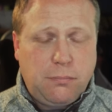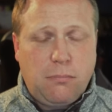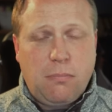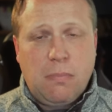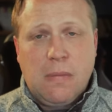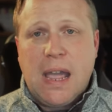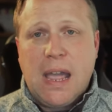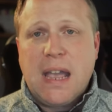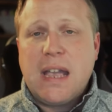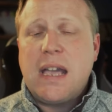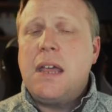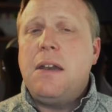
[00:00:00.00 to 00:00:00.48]

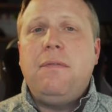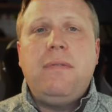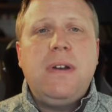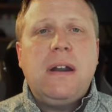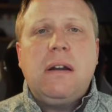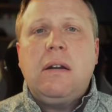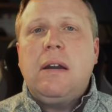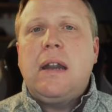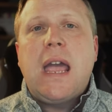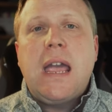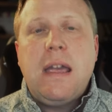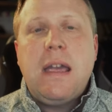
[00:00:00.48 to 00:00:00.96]
I got a
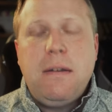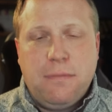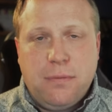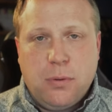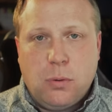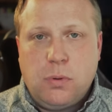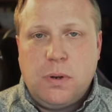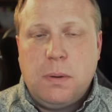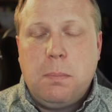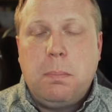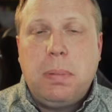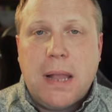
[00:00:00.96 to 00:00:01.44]
very
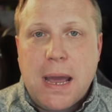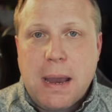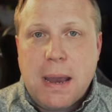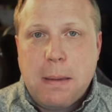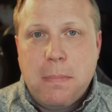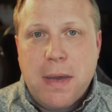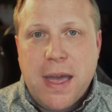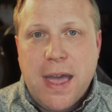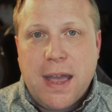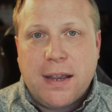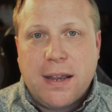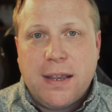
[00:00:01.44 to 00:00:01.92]
hateful reply
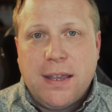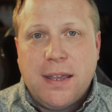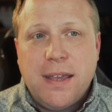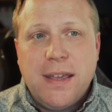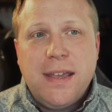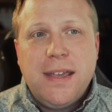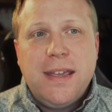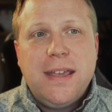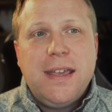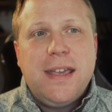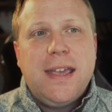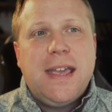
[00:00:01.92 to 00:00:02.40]
back,
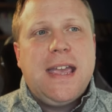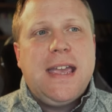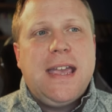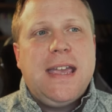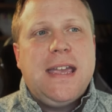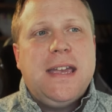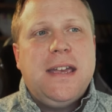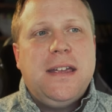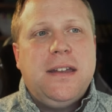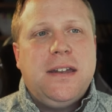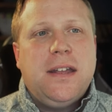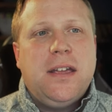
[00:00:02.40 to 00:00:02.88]

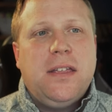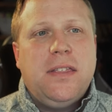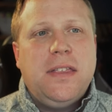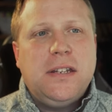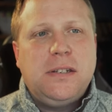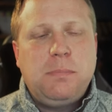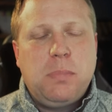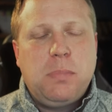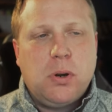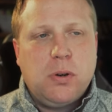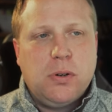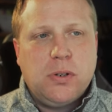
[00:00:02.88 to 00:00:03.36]
and uh,
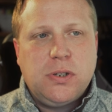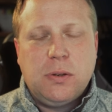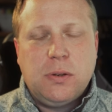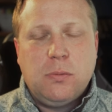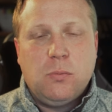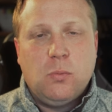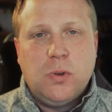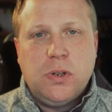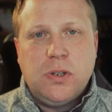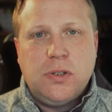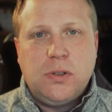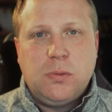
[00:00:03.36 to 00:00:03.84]
this
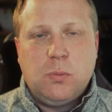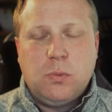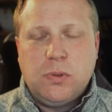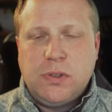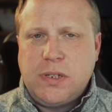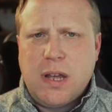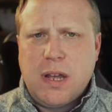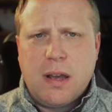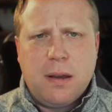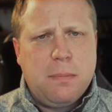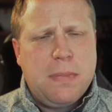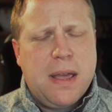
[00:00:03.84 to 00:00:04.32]
person was was
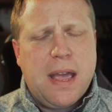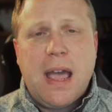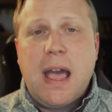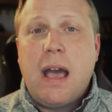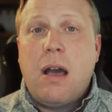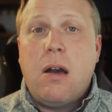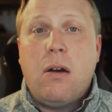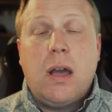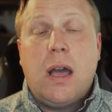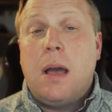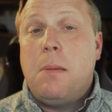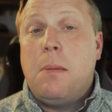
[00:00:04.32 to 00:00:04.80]
talking about
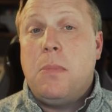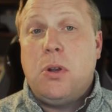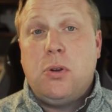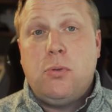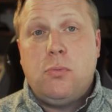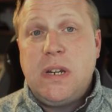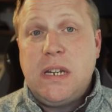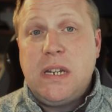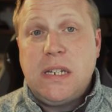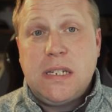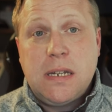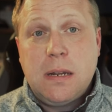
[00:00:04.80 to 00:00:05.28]
how I'm
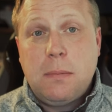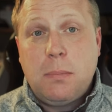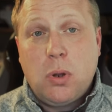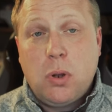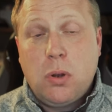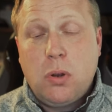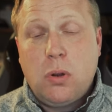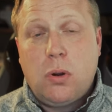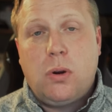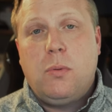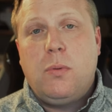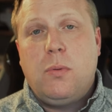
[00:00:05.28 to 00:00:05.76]

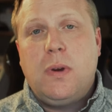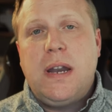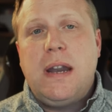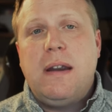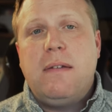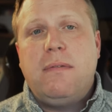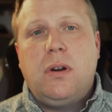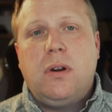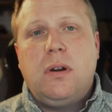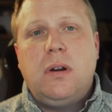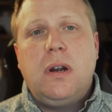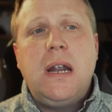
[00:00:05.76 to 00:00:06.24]
unreasonable or
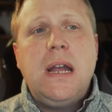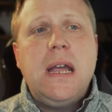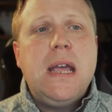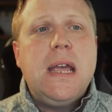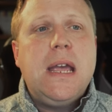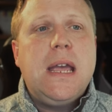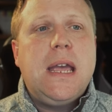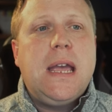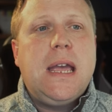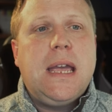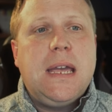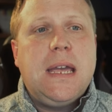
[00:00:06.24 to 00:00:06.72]
whatever.
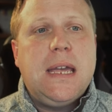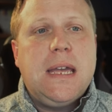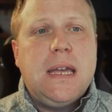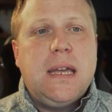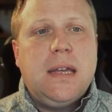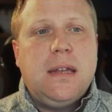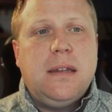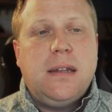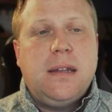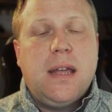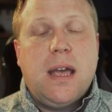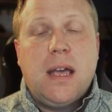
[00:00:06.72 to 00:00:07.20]

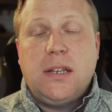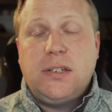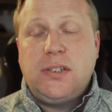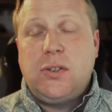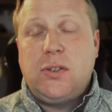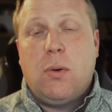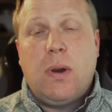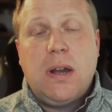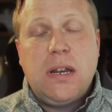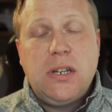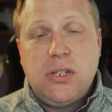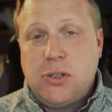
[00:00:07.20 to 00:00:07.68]
And uh,
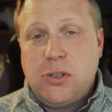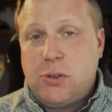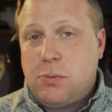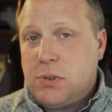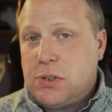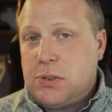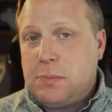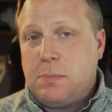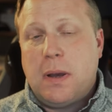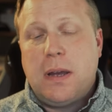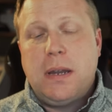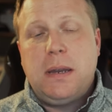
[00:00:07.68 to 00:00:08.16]
so I just
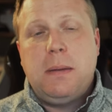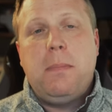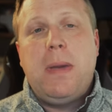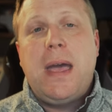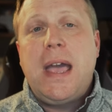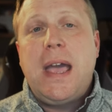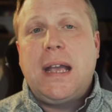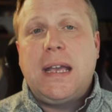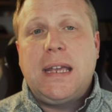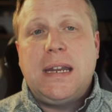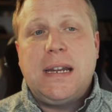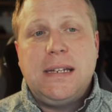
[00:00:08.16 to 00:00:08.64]
responded
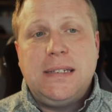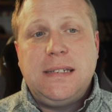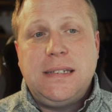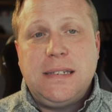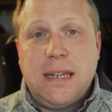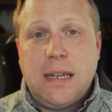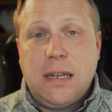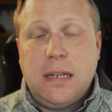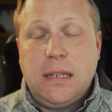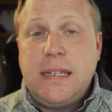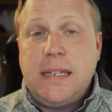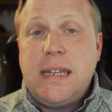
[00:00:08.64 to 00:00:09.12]
back and I
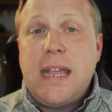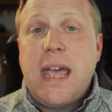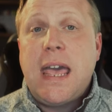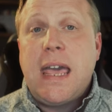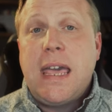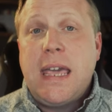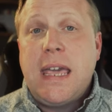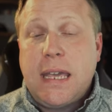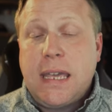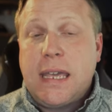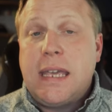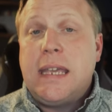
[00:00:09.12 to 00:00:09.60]
said,
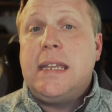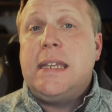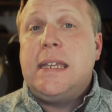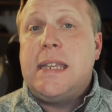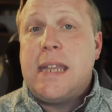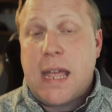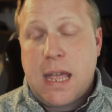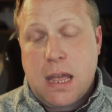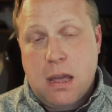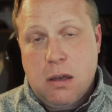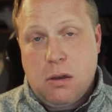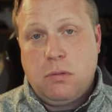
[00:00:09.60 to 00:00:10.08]
take it
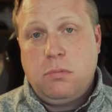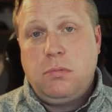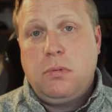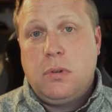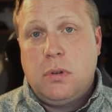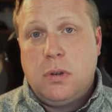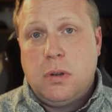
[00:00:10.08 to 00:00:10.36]
down